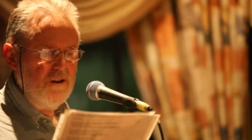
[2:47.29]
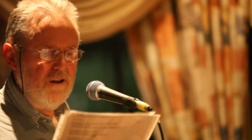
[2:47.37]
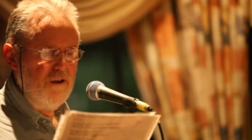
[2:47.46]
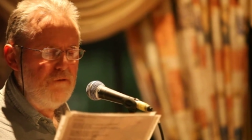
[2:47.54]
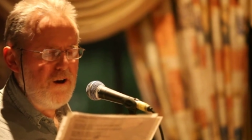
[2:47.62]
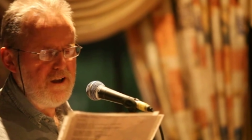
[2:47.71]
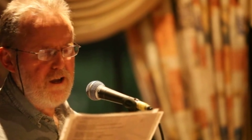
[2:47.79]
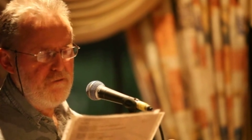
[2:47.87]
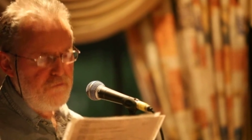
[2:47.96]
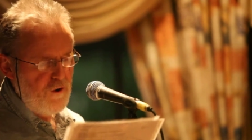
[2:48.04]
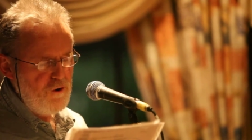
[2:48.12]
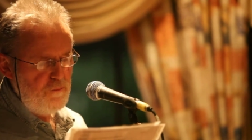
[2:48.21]
If I get
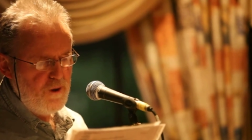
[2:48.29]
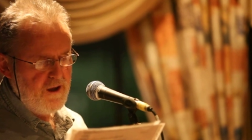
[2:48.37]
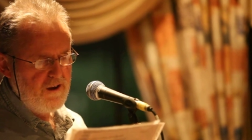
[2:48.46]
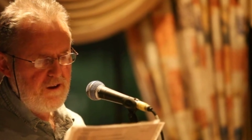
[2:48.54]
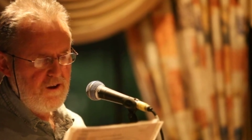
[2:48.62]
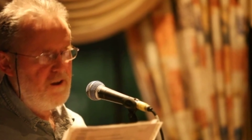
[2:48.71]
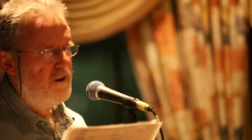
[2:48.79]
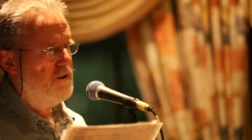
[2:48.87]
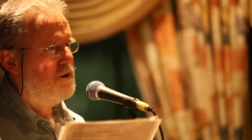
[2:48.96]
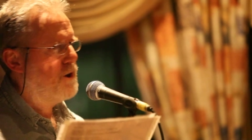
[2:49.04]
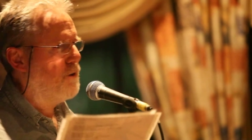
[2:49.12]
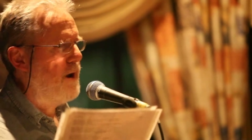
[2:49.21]
phobic,
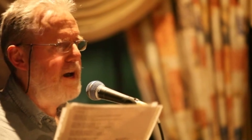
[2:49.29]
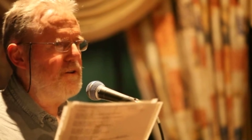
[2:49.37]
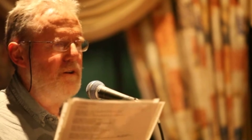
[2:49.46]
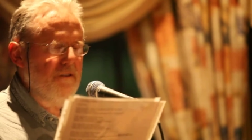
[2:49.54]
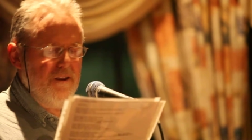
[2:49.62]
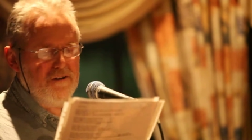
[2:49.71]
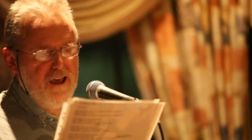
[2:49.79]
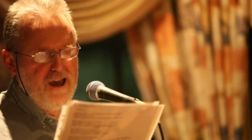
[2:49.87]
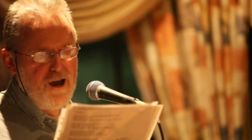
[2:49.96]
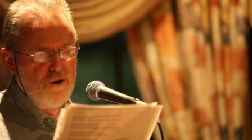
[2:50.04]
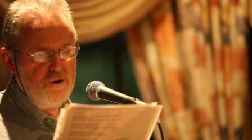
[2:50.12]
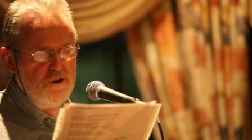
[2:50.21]
you go out on the
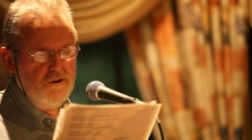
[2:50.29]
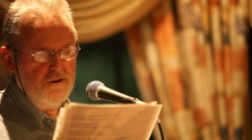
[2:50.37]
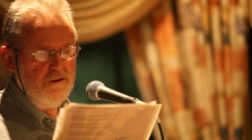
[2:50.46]
town.